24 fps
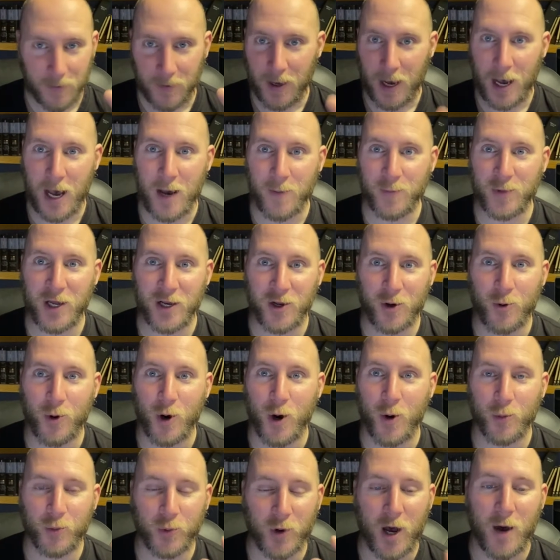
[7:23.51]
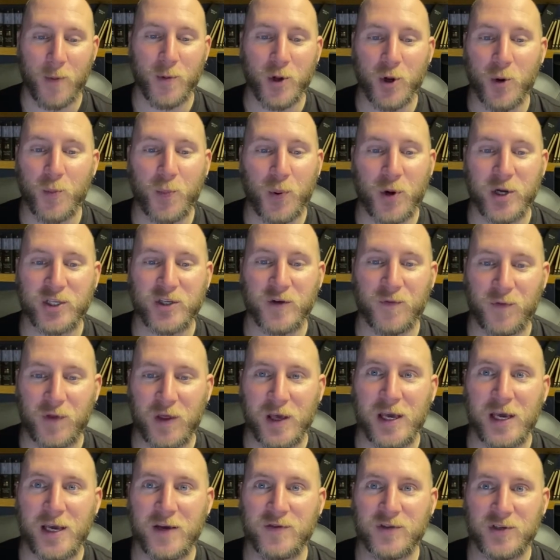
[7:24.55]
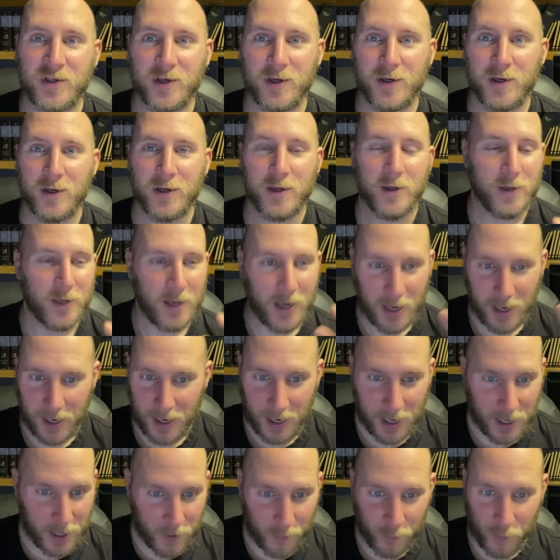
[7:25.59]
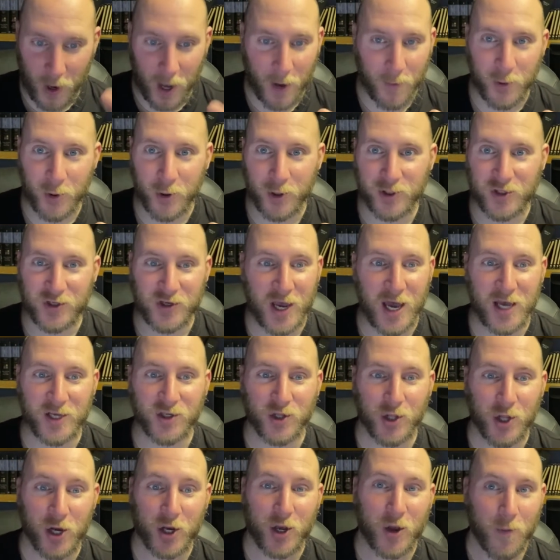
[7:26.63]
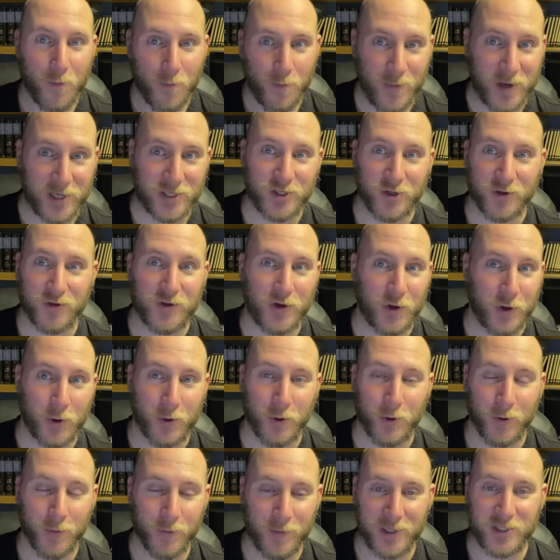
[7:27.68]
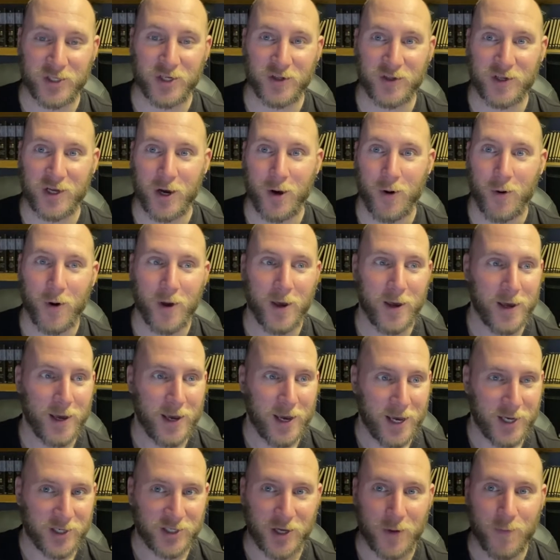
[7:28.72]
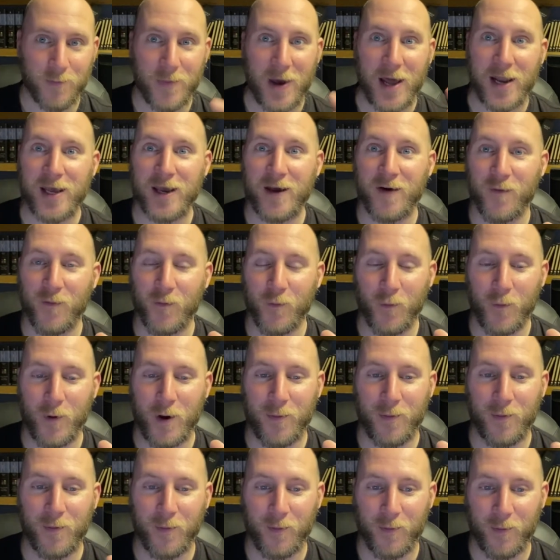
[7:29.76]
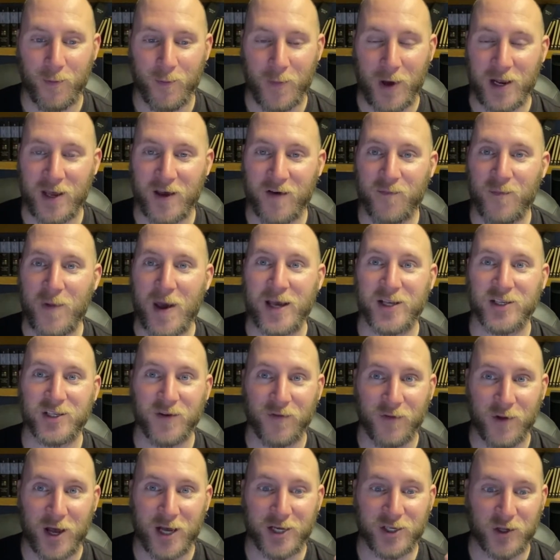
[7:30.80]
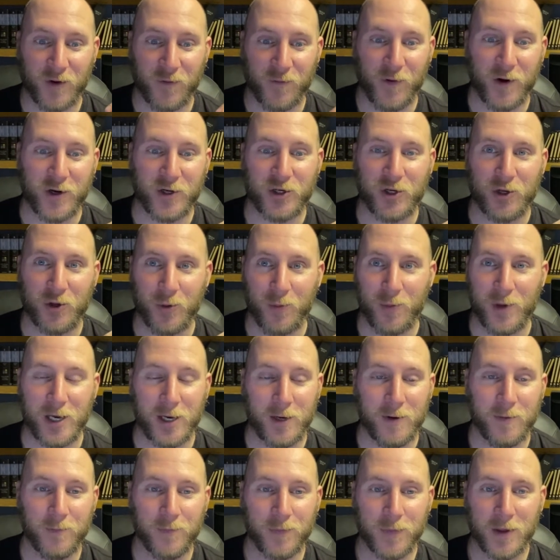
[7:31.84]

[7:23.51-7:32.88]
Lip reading: I'm going to quote Robin Hood, Prince of Thieves. And Robin Hood says, look, mistletoe. He said, many of maidens have lost their virtue to me.